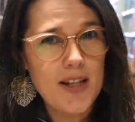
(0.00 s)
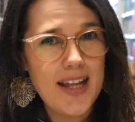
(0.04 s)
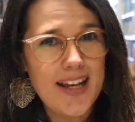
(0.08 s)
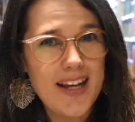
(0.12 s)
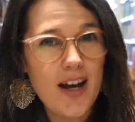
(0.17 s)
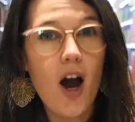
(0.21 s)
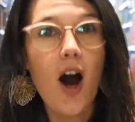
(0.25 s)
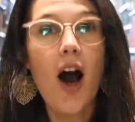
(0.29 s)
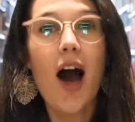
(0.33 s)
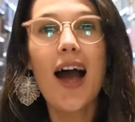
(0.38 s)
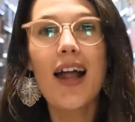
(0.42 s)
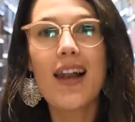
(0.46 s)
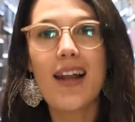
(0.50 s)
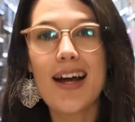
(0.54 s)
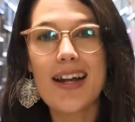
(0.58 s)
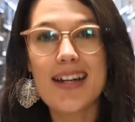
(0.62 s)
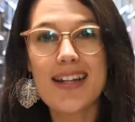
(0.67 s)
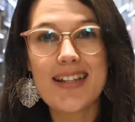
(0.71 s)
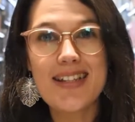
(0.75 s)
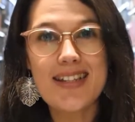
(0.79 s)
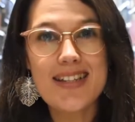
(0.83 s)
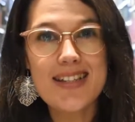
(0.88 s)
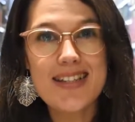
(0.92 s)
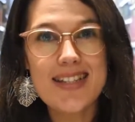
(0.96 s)
like a
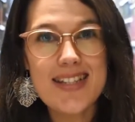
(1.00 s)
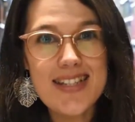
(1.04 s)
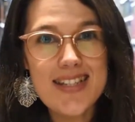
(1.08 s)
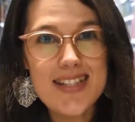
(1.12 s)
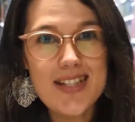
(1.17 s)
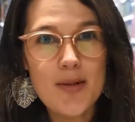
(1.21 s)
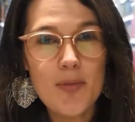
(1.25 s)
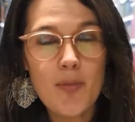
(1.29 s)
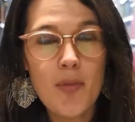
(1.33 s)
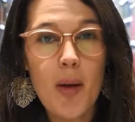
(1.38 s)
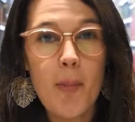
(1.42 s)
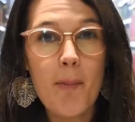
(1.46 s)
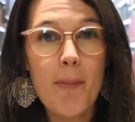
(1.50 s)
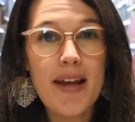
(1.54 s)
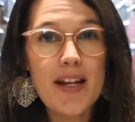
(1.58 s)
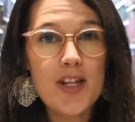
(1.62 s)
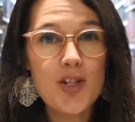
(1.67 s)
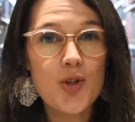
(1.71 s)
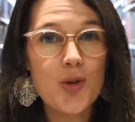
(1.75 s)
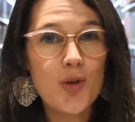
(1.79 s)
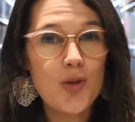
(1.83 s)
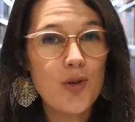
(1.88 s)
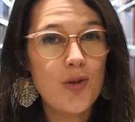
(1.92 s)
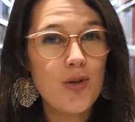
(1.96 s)
highlighting system, make
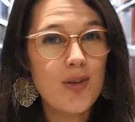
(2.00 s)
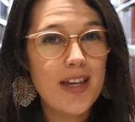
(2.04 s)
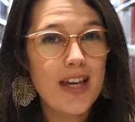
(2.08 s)
sure you